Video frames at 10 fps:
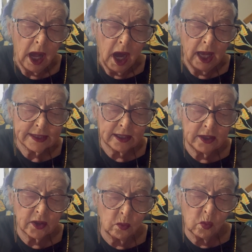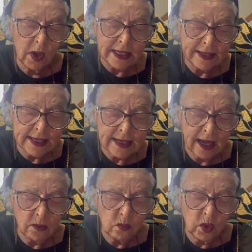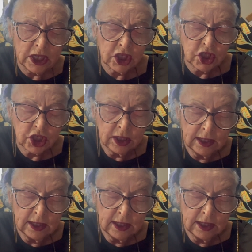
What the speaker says: I'll tell you, the one thing I wish